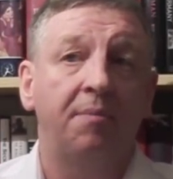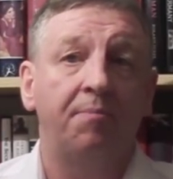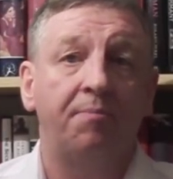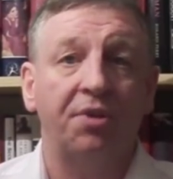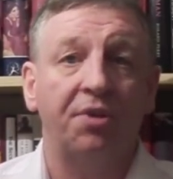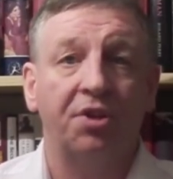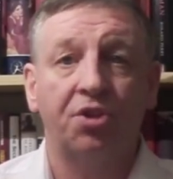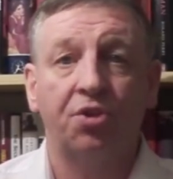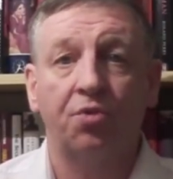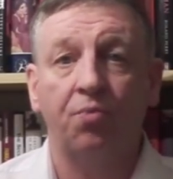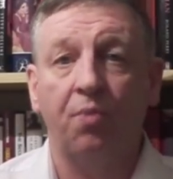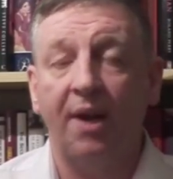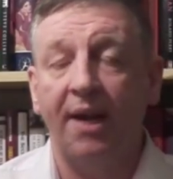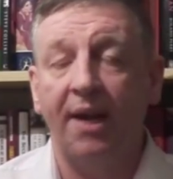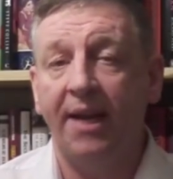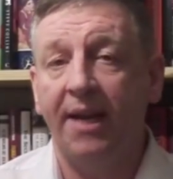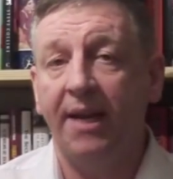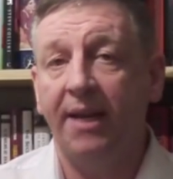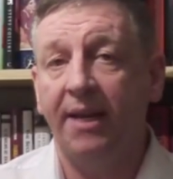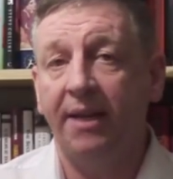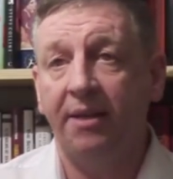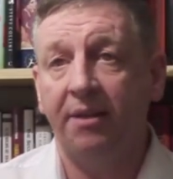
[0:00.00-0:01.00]

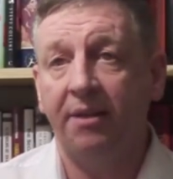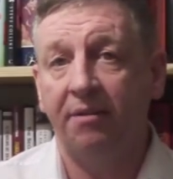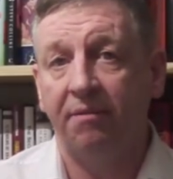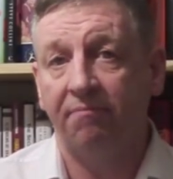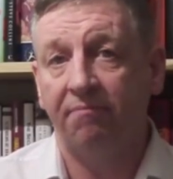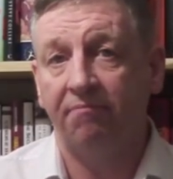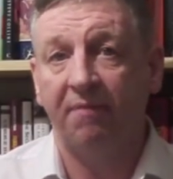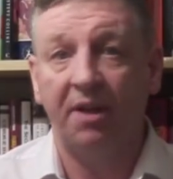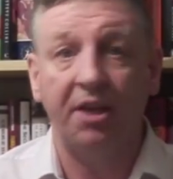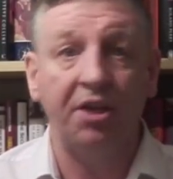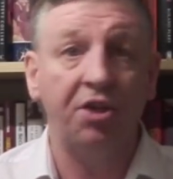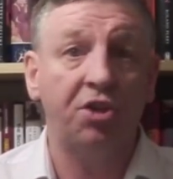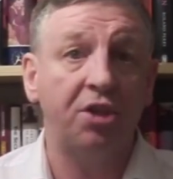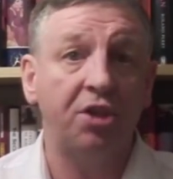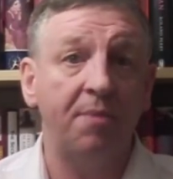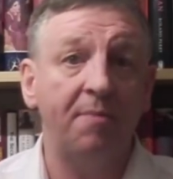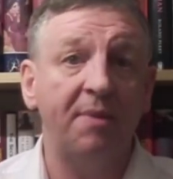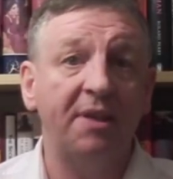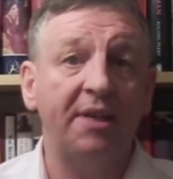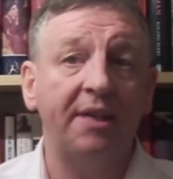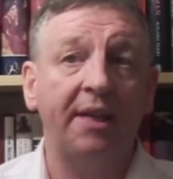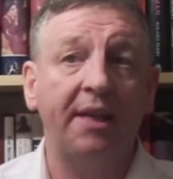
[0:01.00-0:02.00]
persuade,
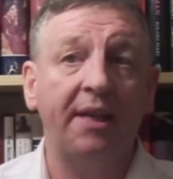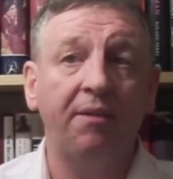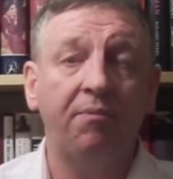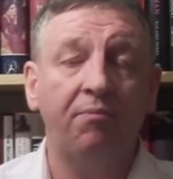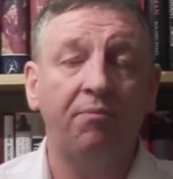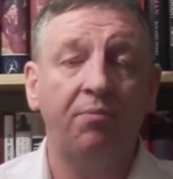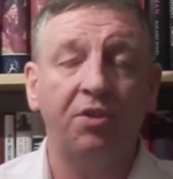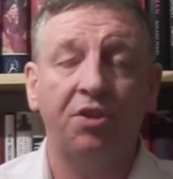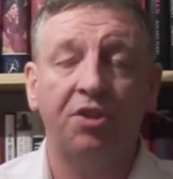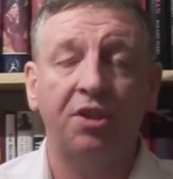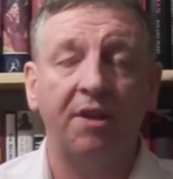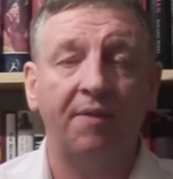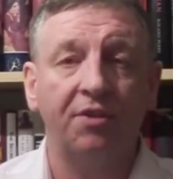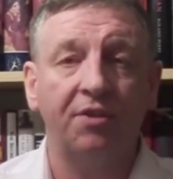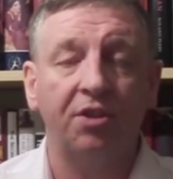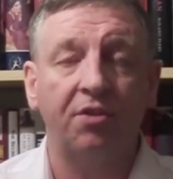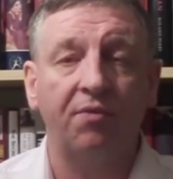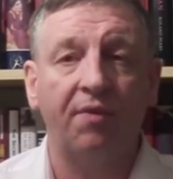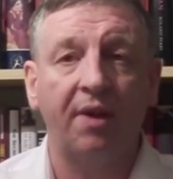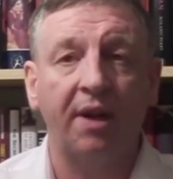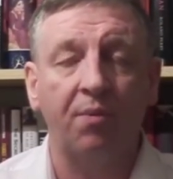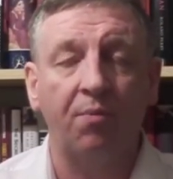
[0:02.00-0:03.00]
intimidate, whichever's
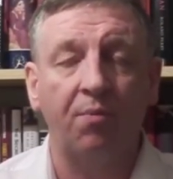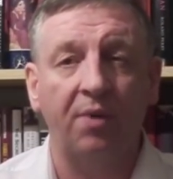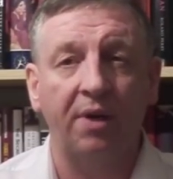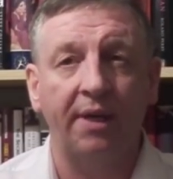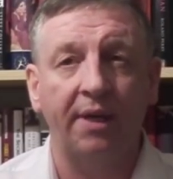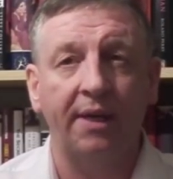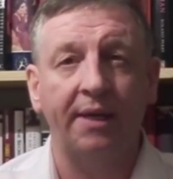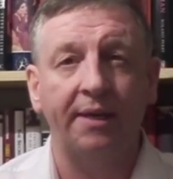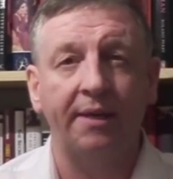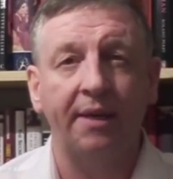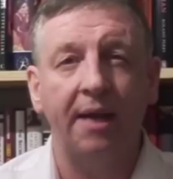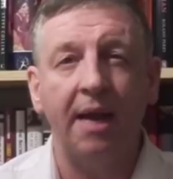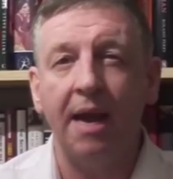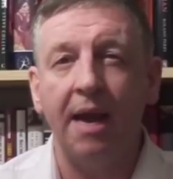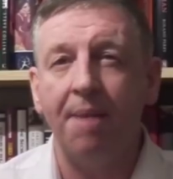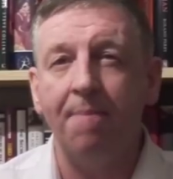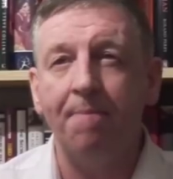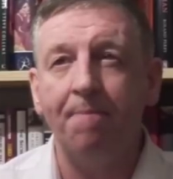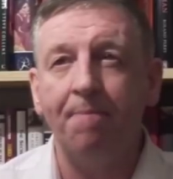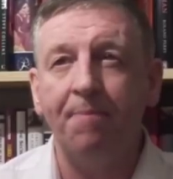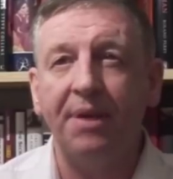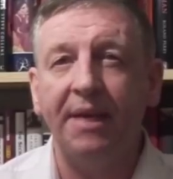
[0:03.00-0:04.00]
the right word,
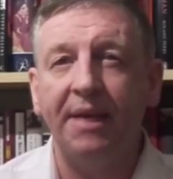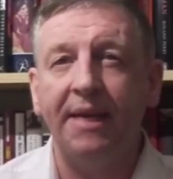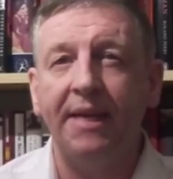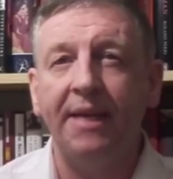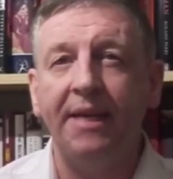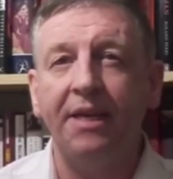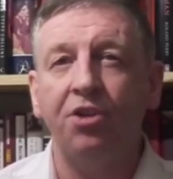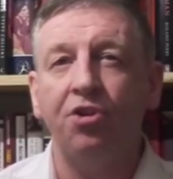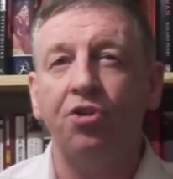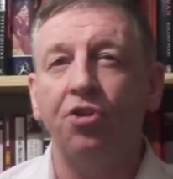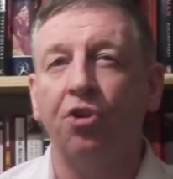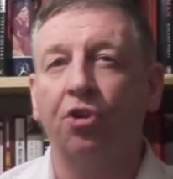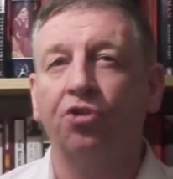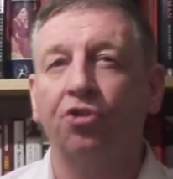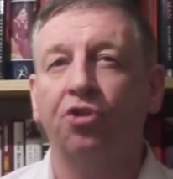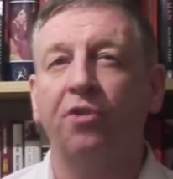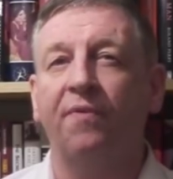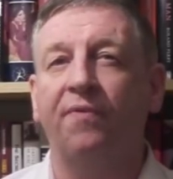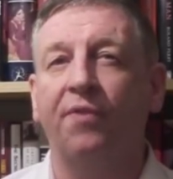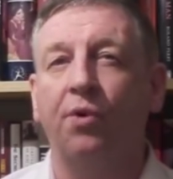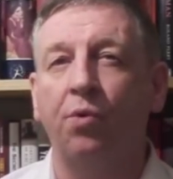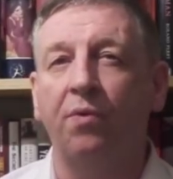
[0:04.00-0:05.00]
MPs not
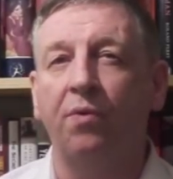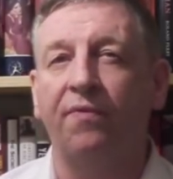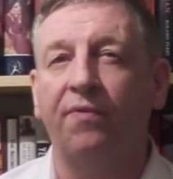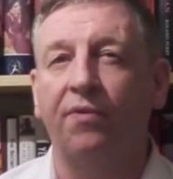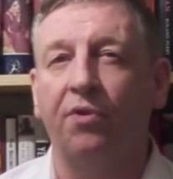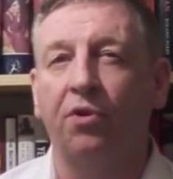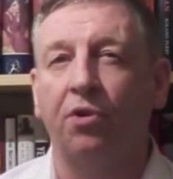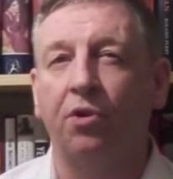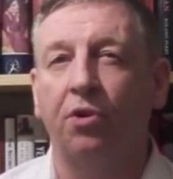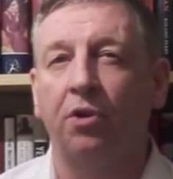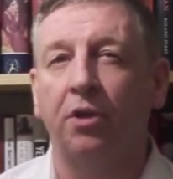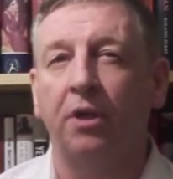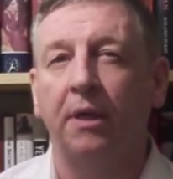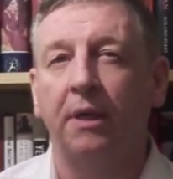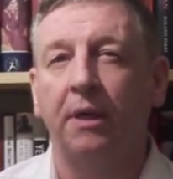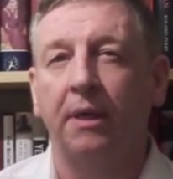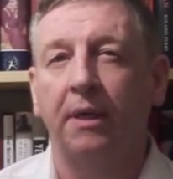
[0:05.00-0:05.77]
to vote for